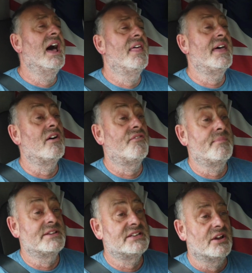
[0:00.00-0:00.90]
Uh, they
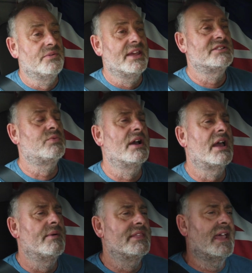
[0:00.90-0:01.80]
offer me two. There's
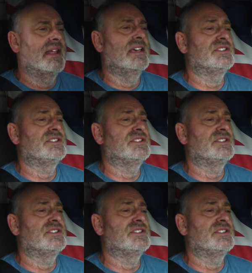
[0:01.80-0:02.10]
one going down.